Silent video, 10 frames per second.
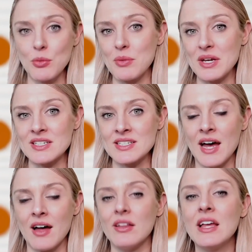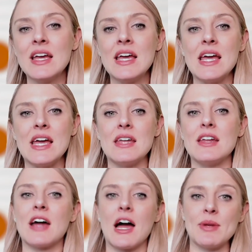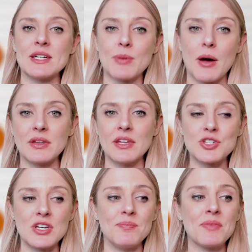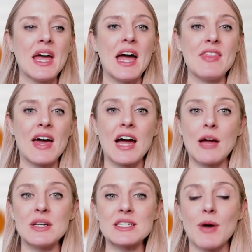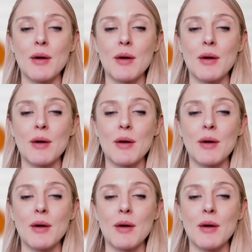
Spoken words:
from what we can tell in an IBS population, and that IBS